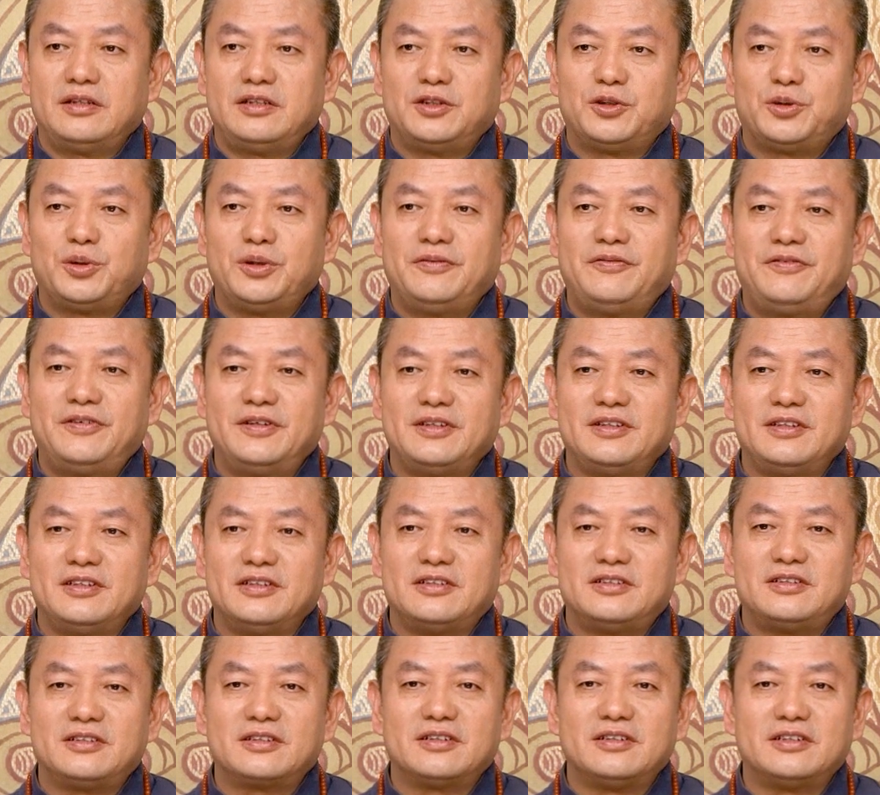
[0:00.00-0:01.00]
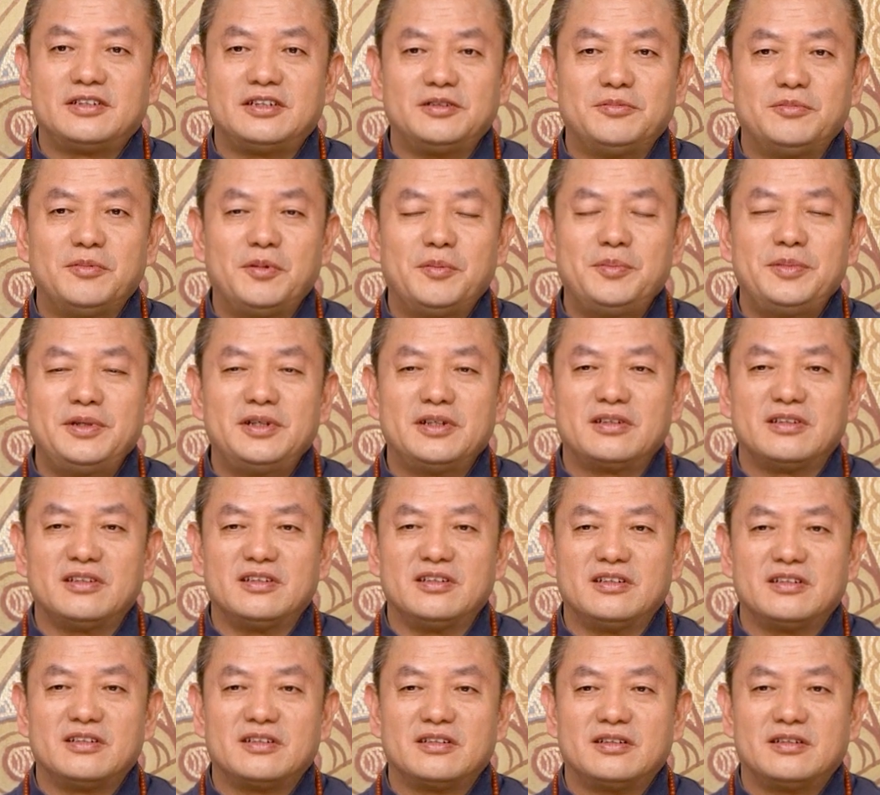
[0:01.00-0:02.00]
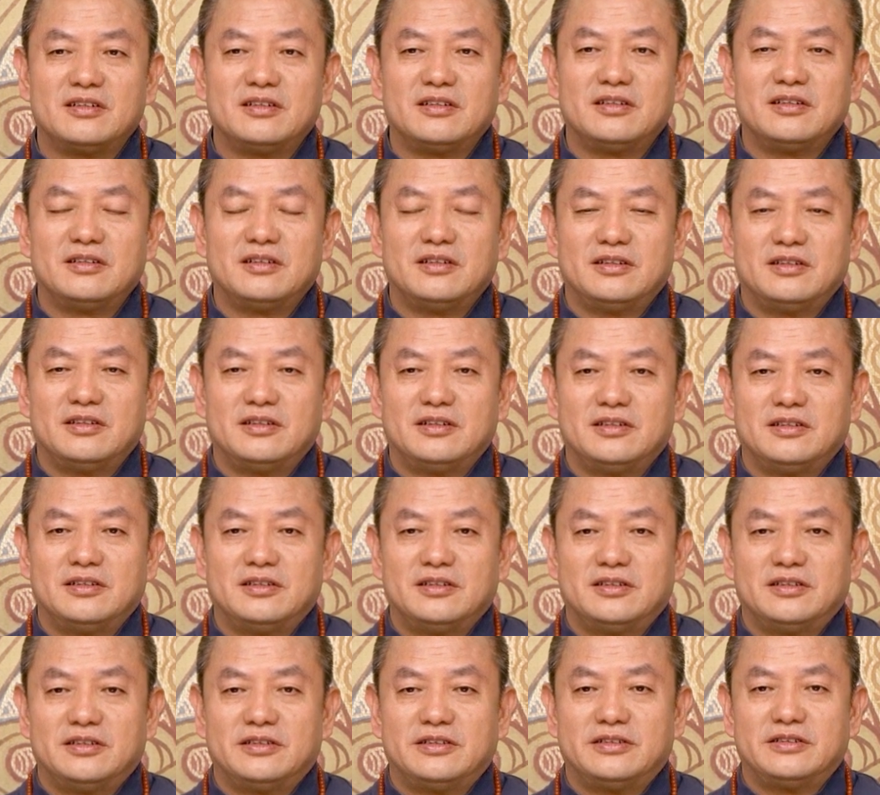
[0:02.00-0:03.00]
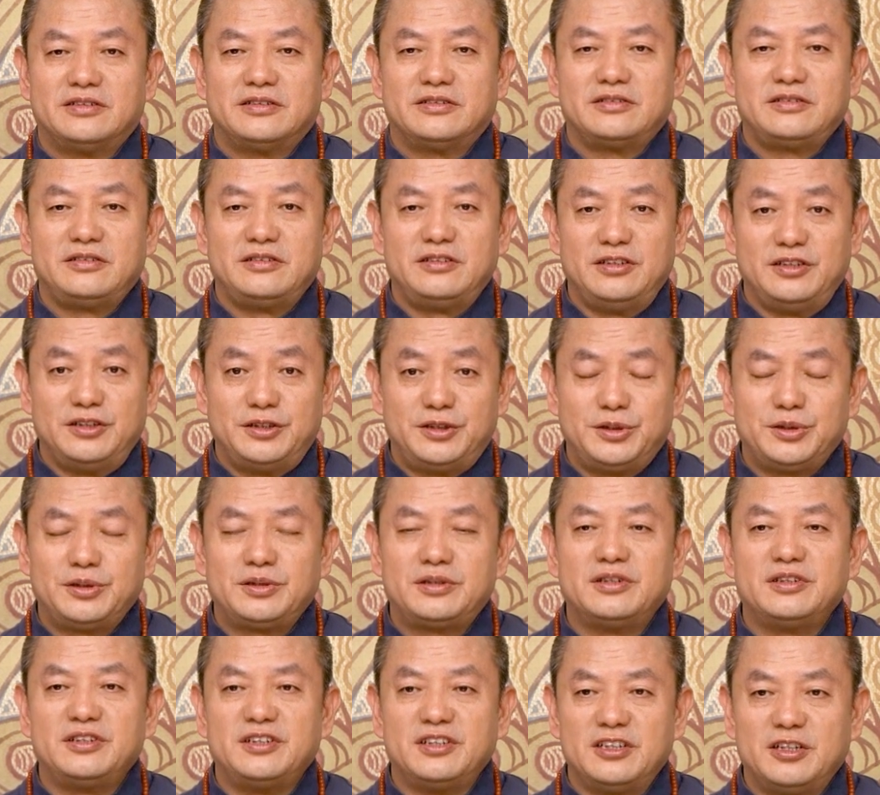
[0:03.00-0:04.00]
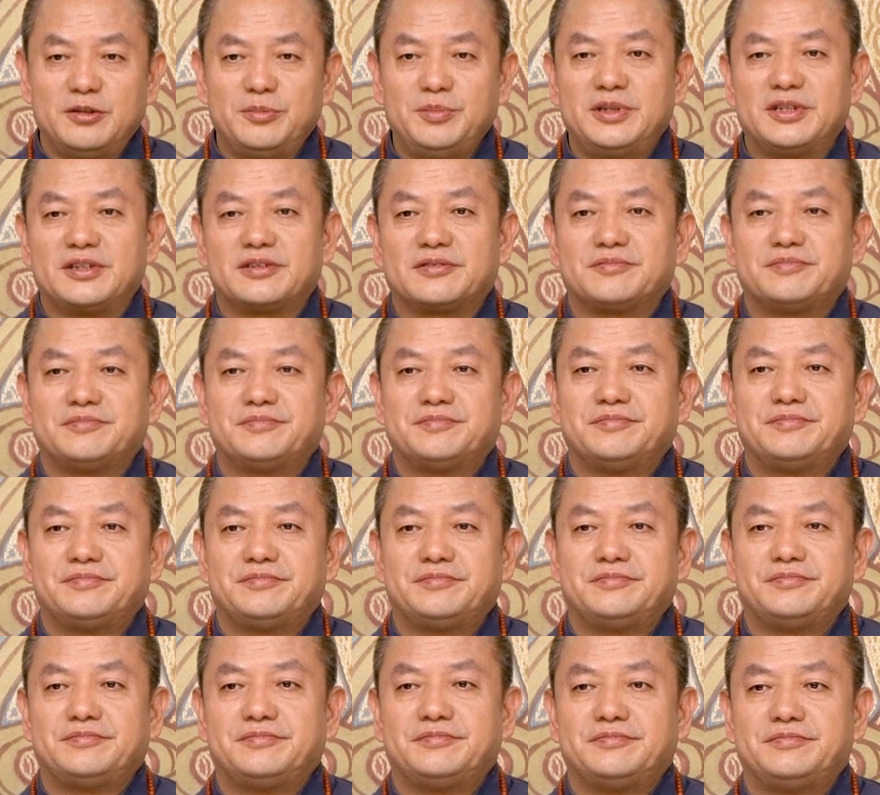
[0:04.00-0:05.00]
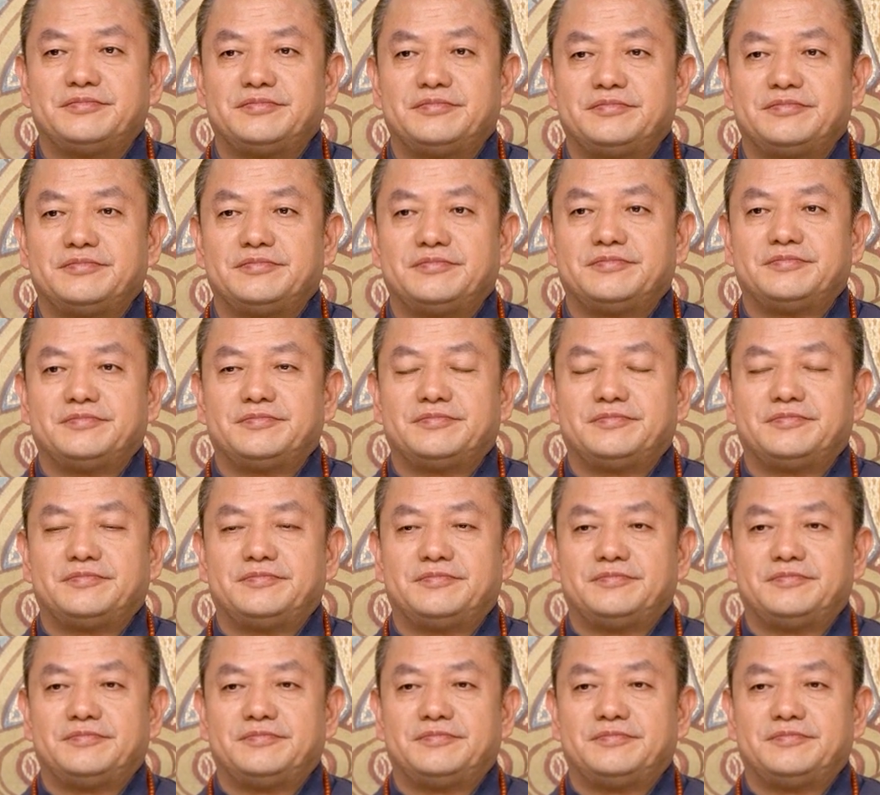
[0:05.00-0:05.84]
You might wonder about the nature of your fate. The answer is you are your fate.